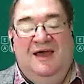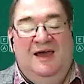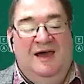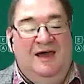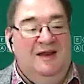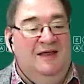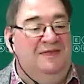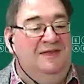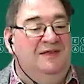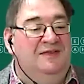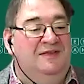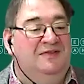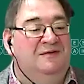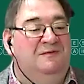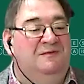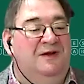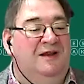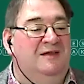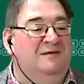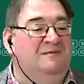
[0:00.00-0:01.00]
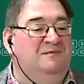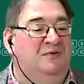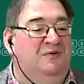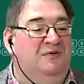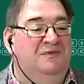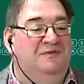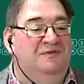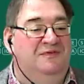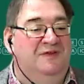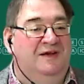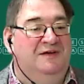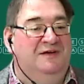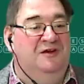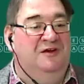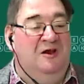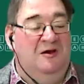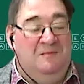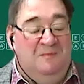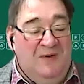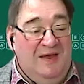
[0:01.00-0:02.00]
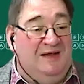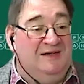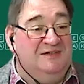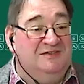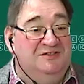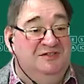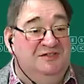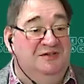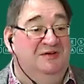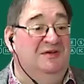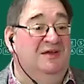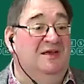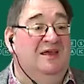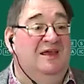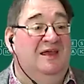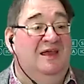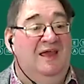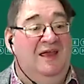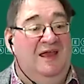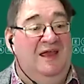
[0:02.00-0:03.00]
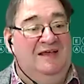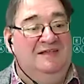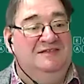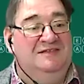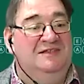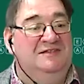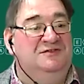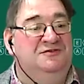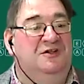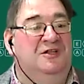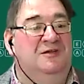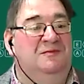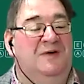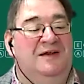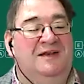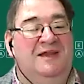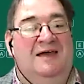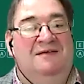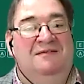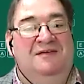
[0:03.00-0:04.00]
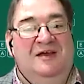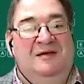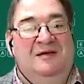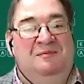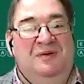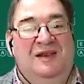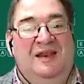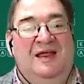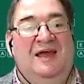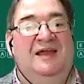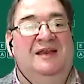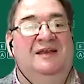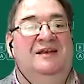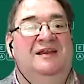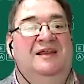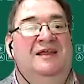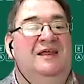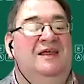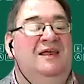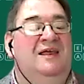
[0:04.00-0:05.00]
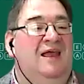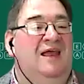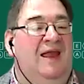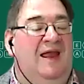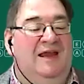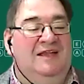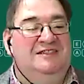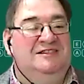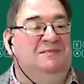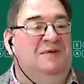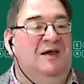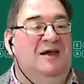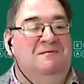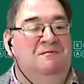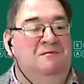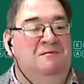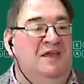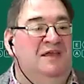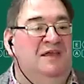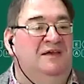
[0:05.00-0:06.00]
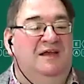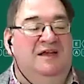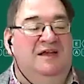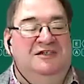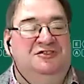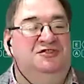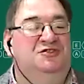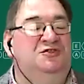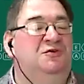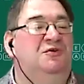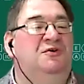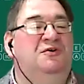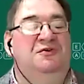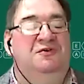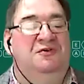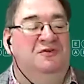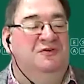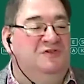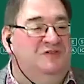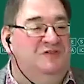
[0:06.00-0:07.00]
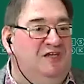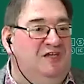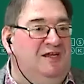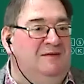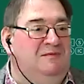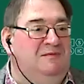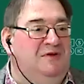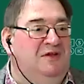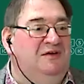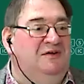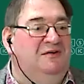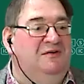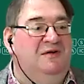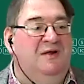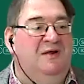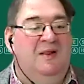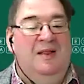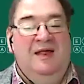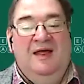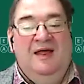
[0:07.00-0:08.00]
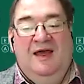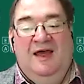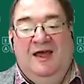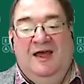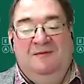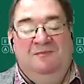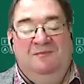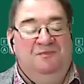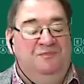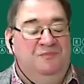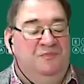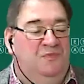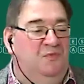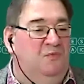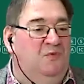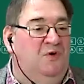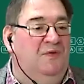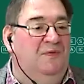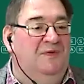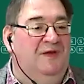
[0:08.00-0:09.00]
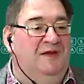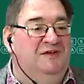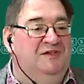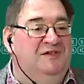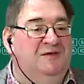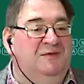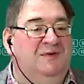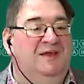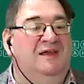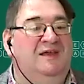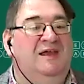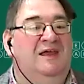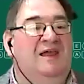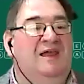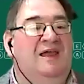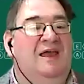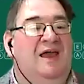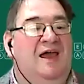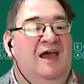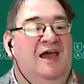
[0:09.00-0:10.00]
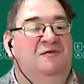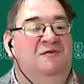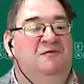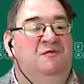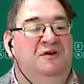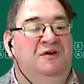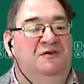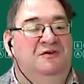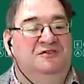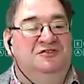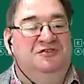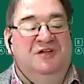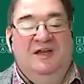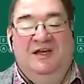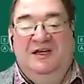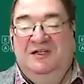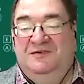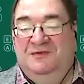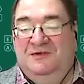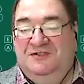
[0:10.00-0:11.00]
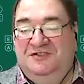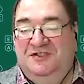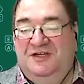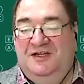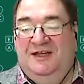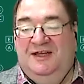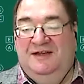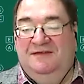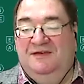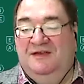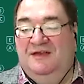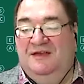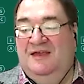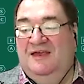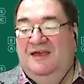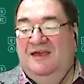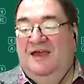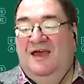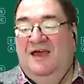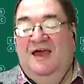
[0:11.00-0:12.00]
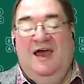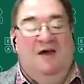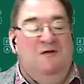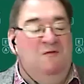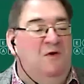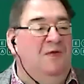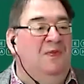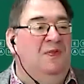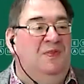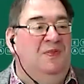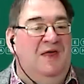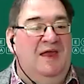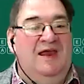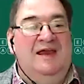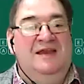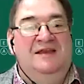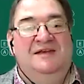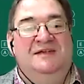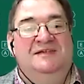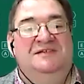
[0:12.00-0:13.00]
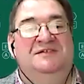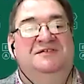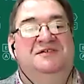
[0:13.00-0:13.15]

And I think the really important thing to go back to is it's all about having a plan. It's about making sure your team know what they're doing and what you're trying to achieve, and what they need to